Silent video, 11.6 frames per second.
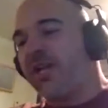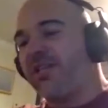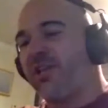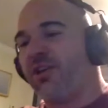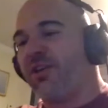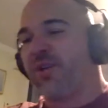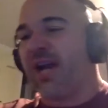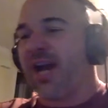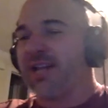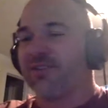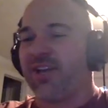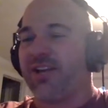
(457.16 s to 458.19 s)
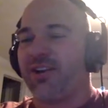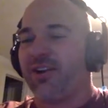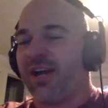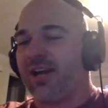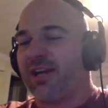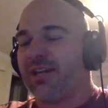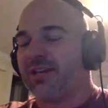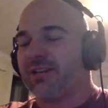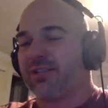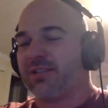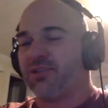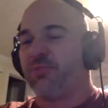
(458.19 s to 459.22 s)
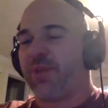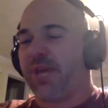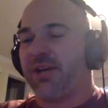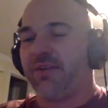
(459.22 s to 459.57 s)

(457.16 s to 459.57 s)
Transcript: to you guys later, and it should be out on